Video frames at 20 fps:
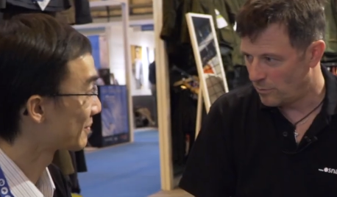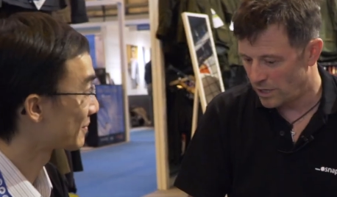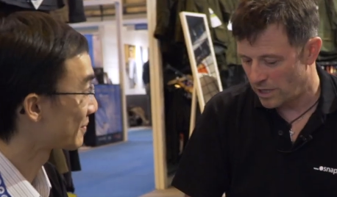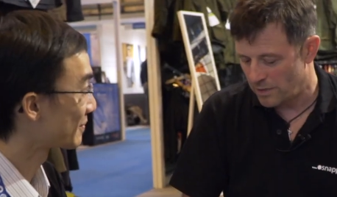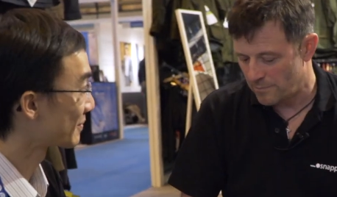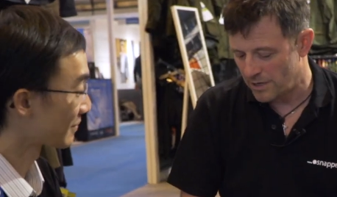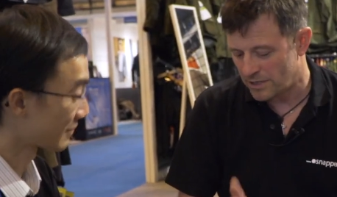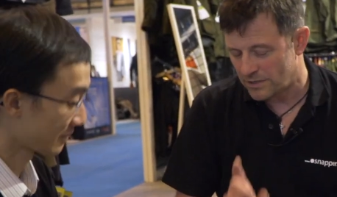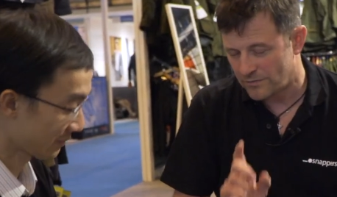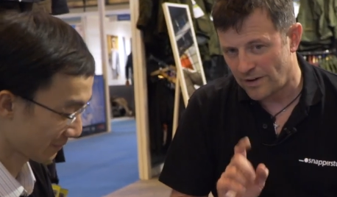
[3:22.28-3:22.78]
Speaker 1: One of the
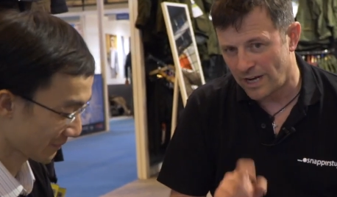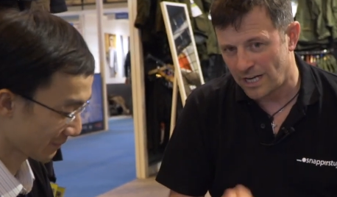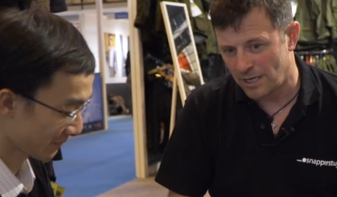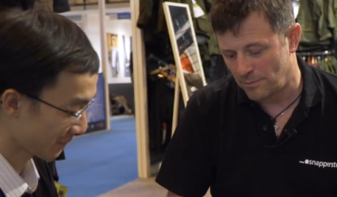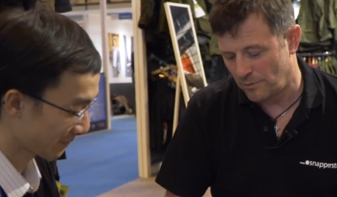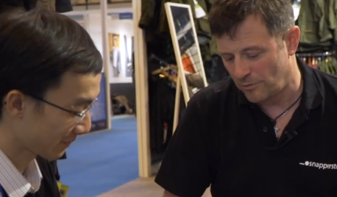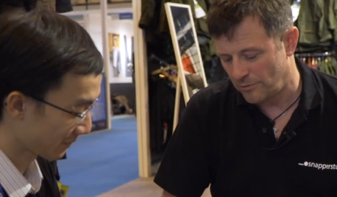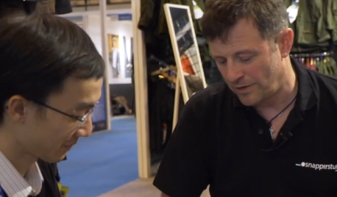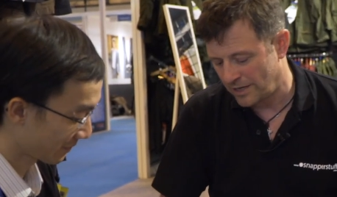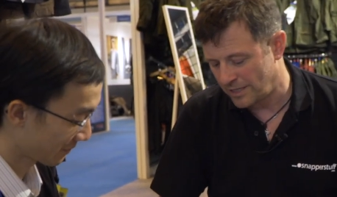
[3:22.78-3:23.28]
most
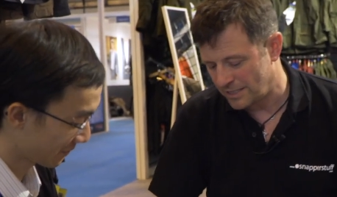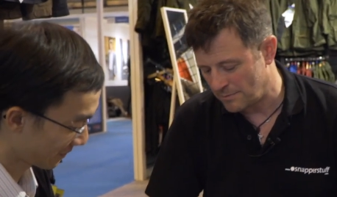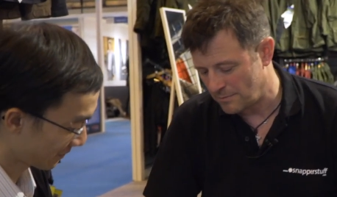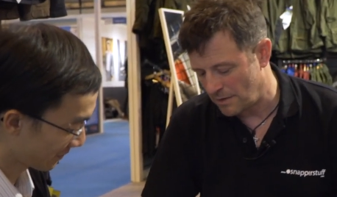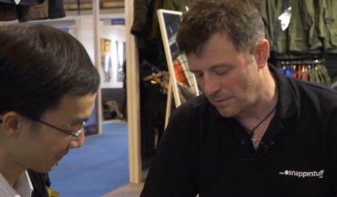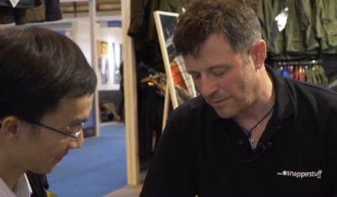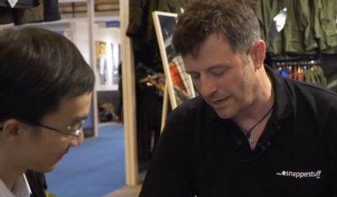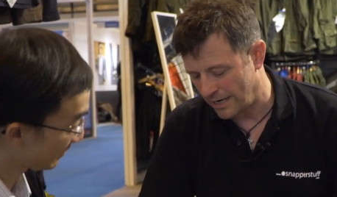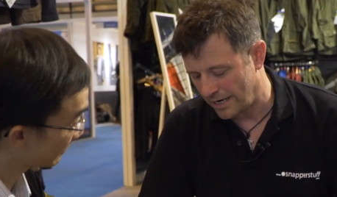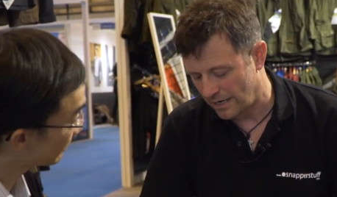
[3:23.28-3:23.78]
valuable things in
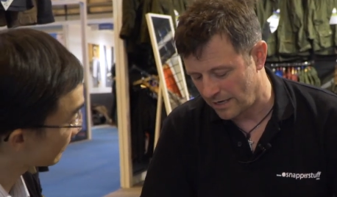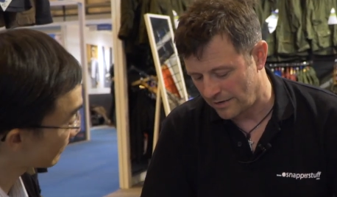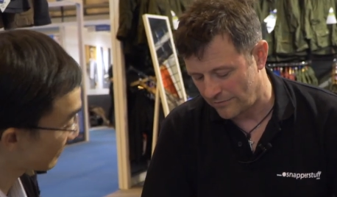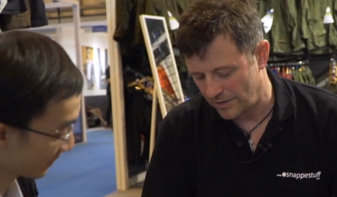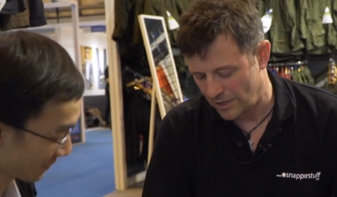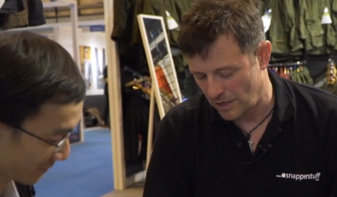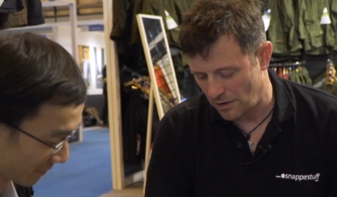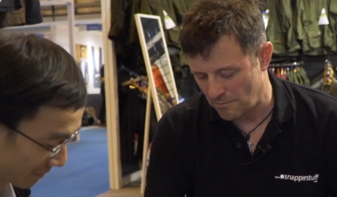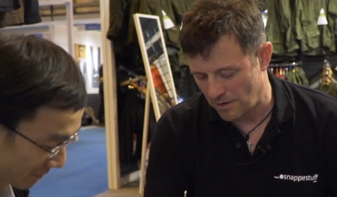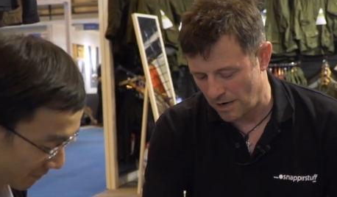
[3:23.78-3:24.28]
my bag, if
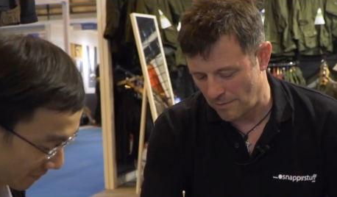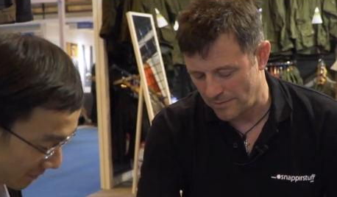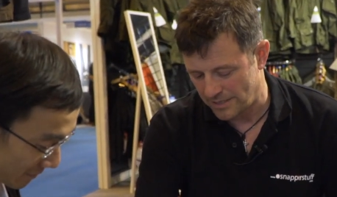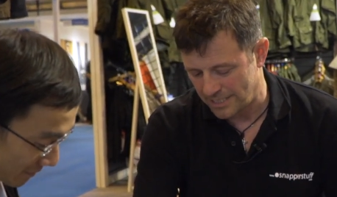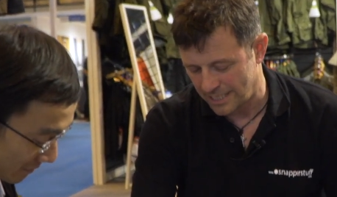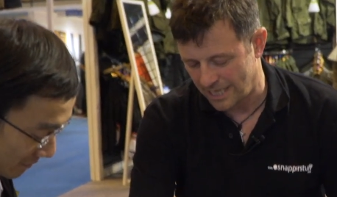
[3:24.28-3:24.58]
you don't mind me